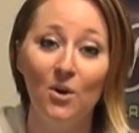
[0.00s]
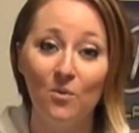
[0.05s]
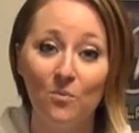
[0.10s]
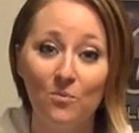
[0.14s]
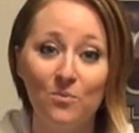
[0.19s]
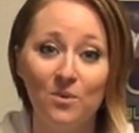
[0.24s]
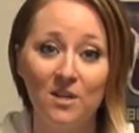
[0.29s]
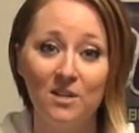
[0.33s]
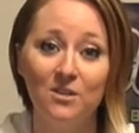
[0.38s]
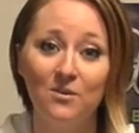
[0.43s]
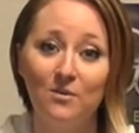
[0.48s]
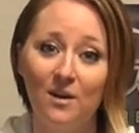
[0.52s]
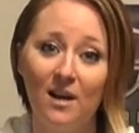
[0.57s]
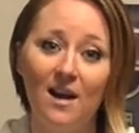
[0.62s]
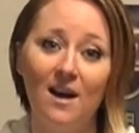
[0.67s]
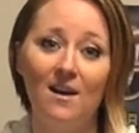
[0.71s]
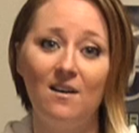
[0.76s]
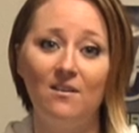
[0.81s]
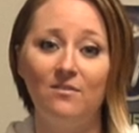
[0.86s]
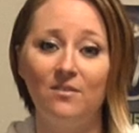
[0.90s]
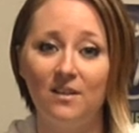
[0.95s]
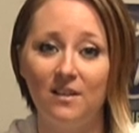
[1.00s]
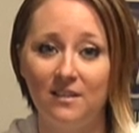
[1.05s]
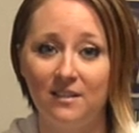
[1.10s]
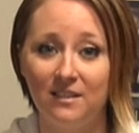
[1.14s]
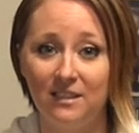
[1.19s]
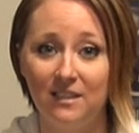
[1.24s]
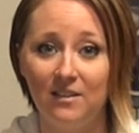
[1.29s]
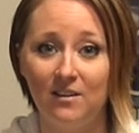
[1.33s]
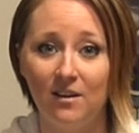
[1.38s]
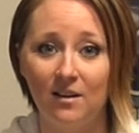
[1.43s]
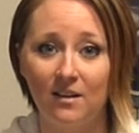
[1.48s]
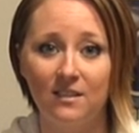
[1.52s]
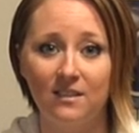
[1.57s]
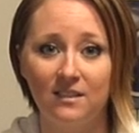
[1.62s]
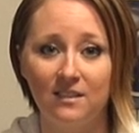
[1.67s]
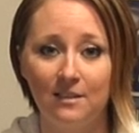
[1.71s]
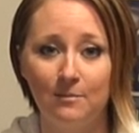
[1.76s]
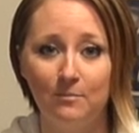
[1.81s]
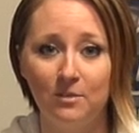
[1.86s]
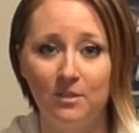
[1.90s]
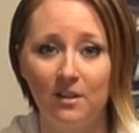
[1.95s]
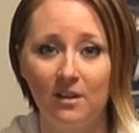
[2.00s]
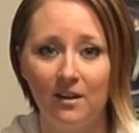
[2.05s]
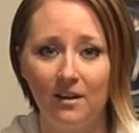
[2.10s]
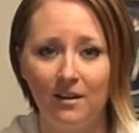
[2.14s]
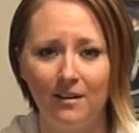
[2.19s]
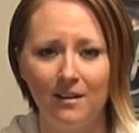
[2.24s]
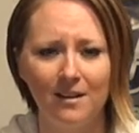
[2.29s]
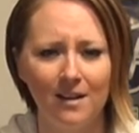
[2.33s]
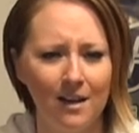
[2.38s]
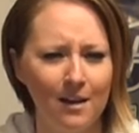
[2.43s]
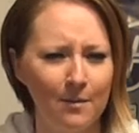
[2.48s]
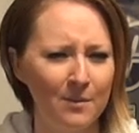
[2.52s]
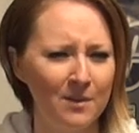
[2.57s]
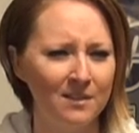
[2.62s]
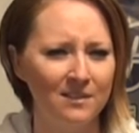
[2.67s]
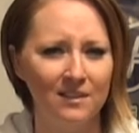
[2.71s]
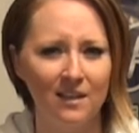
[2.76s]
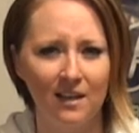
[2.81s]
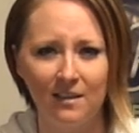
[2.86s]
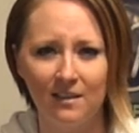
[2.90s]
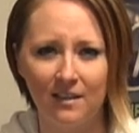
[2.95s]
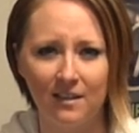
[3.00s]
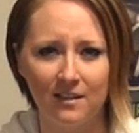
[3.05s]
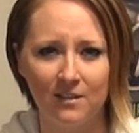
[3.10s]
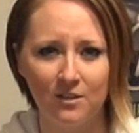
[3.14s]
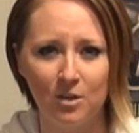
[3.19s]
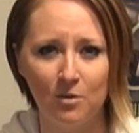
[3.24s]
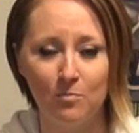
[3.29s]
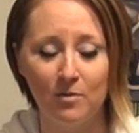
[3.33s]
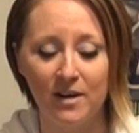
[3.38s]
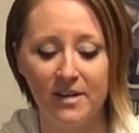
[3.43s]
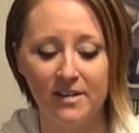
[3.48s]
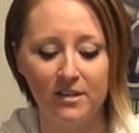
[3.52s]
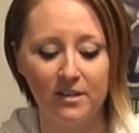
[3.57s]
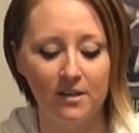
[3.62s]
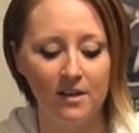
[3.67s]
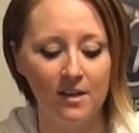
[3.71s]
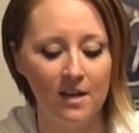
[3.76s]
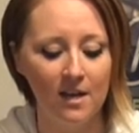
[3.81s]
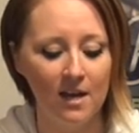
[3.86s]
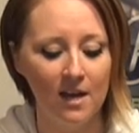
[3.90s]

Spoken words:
when you have a Seahawks themed car? I mean, it's kind of like a no-brainer.